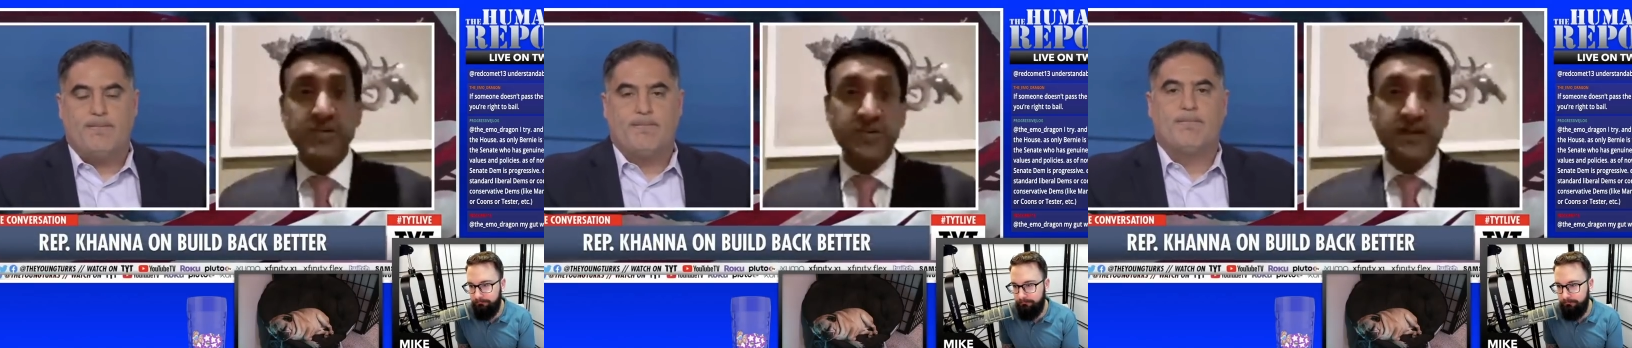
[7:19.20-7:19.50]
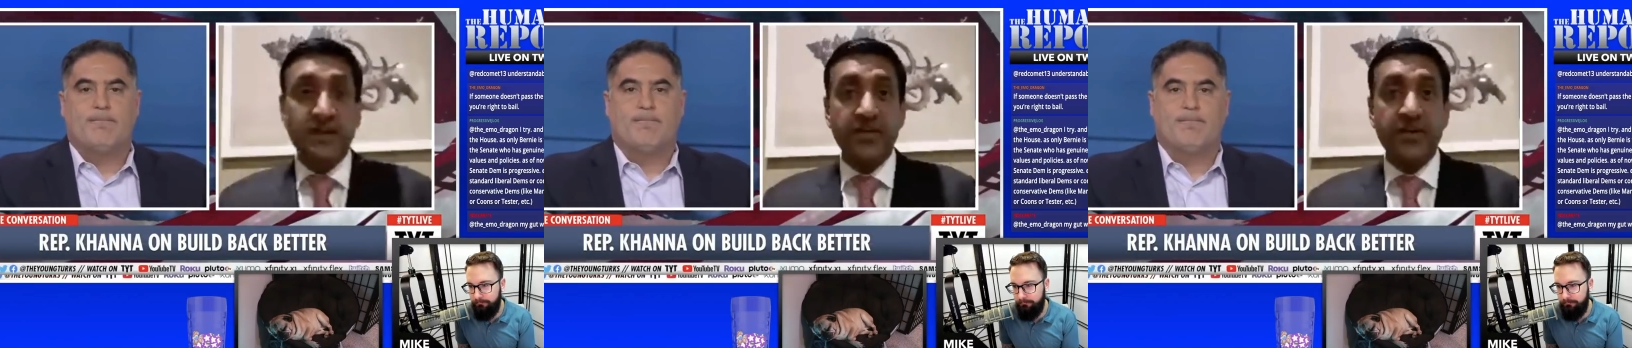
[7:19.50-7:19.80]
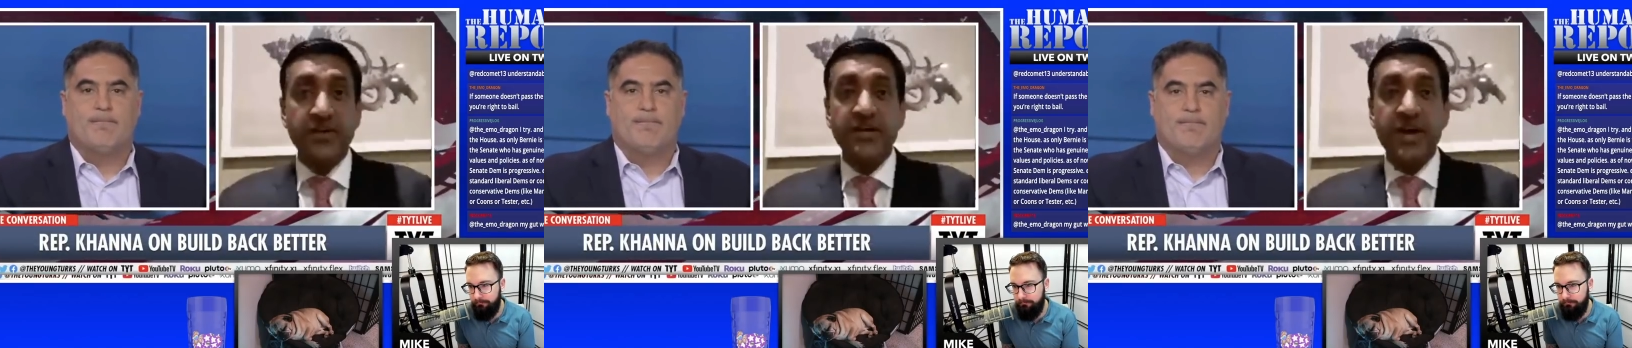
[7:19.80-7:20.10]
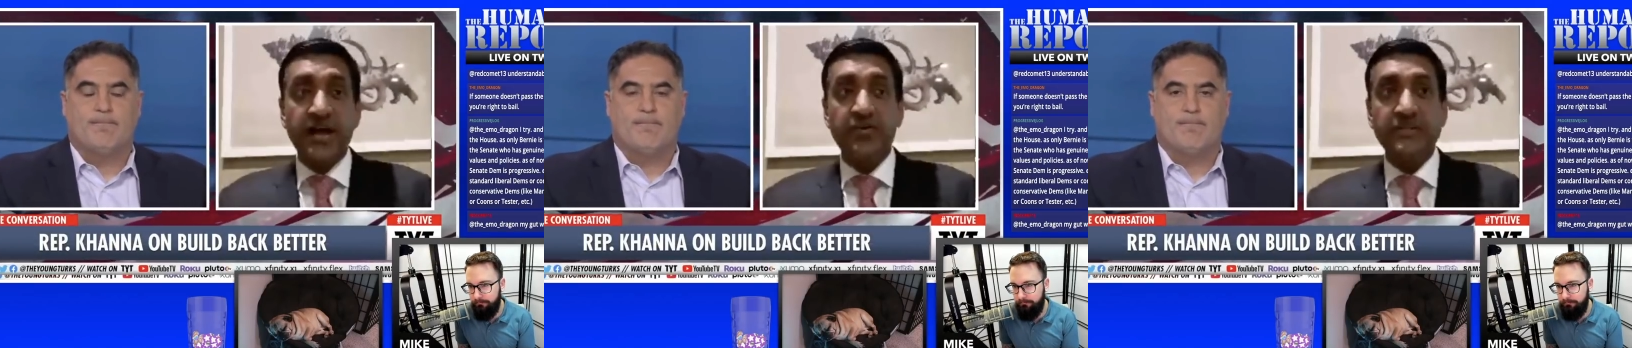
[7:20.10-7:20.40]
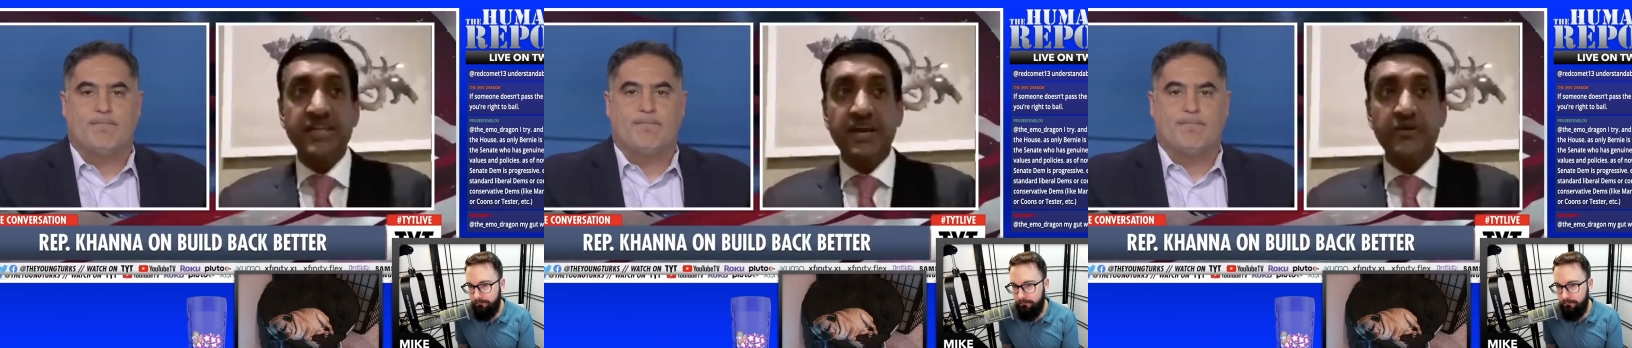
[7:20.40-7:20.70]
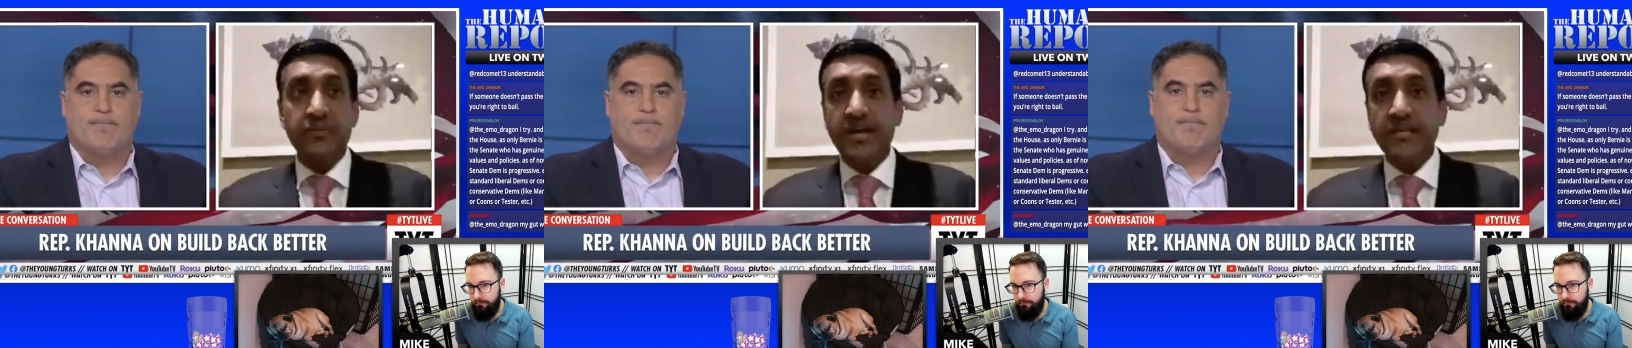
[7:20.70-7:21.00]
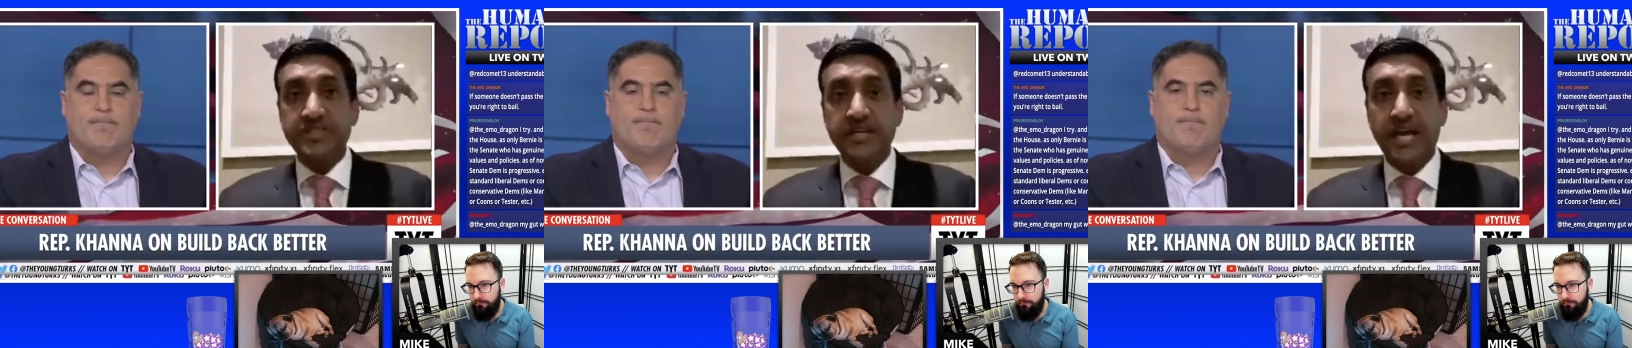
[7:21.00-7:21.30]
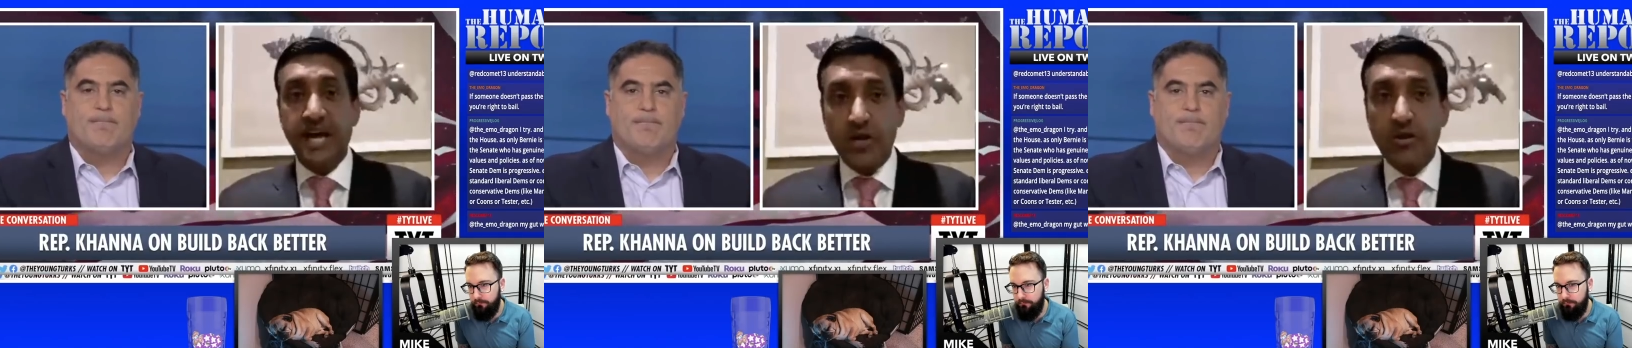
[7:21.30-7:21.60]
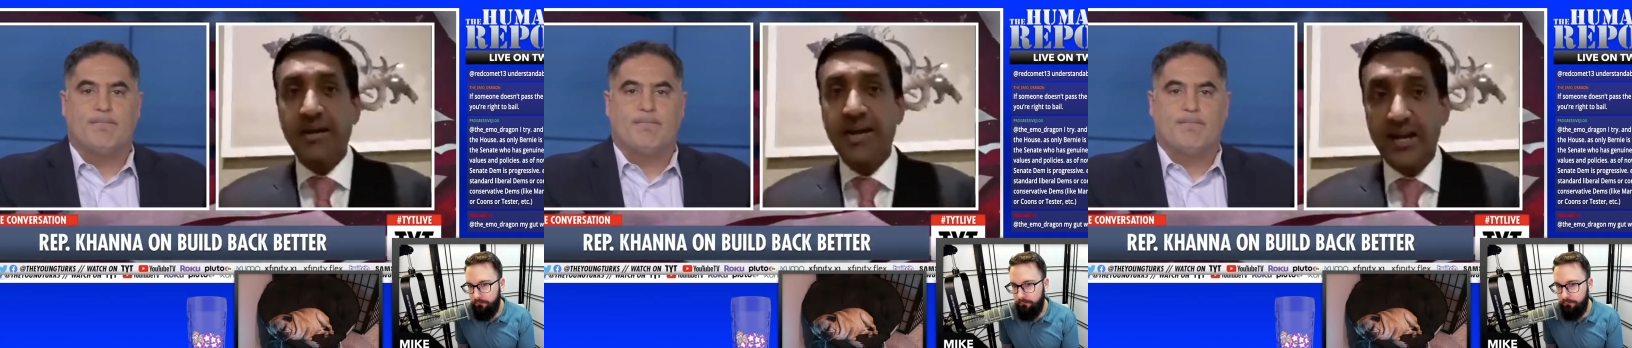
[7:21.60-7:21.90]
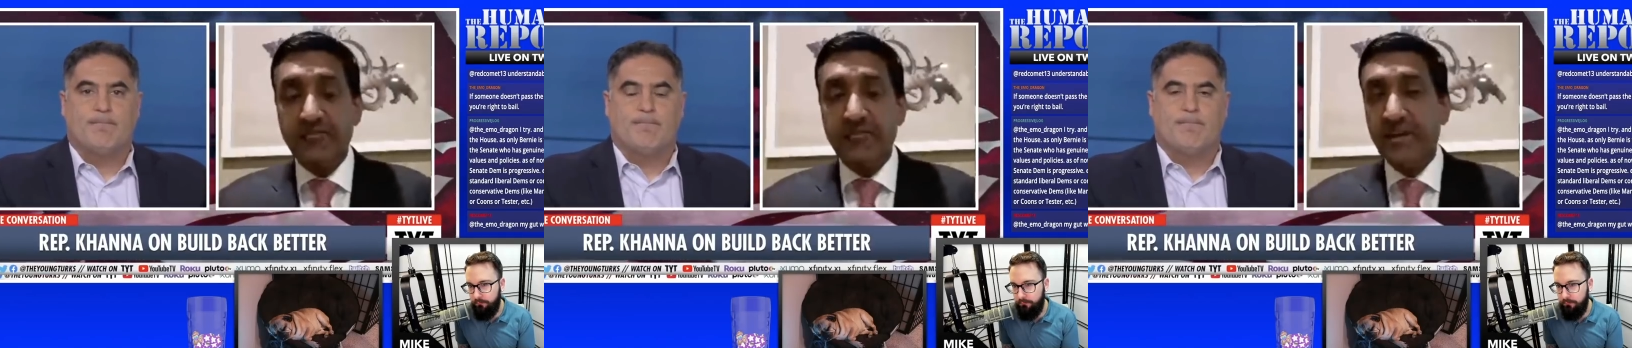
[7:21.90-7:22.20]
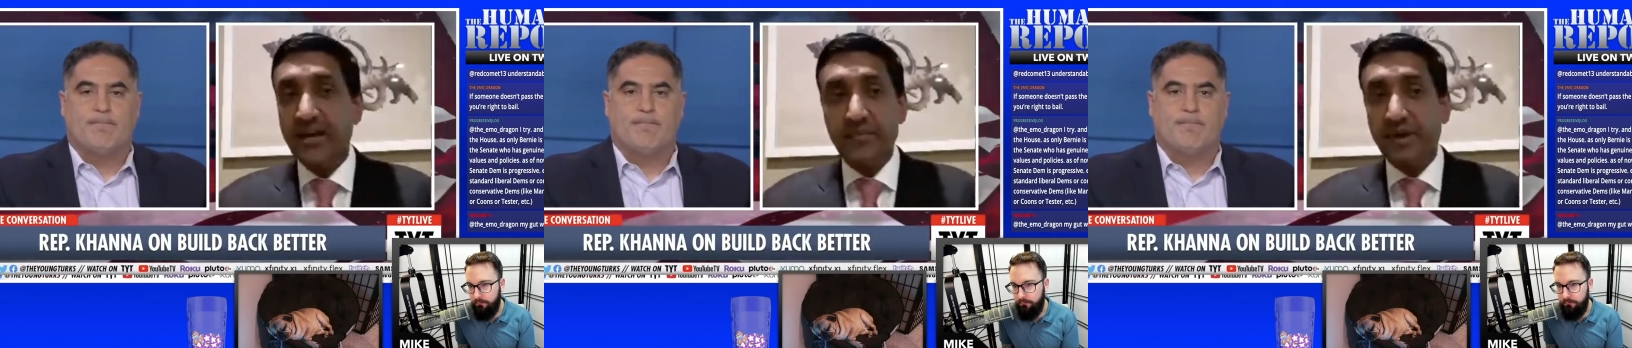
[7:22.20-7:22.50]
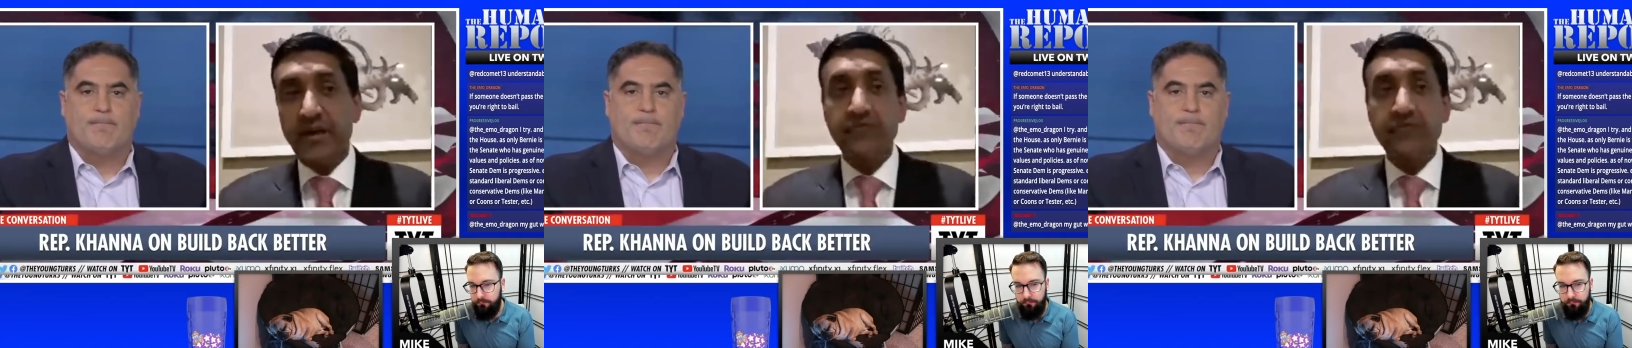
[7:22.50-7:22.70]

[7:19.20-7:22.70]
Speaker 1: because I don't think I don't think Senator Manchin cared enough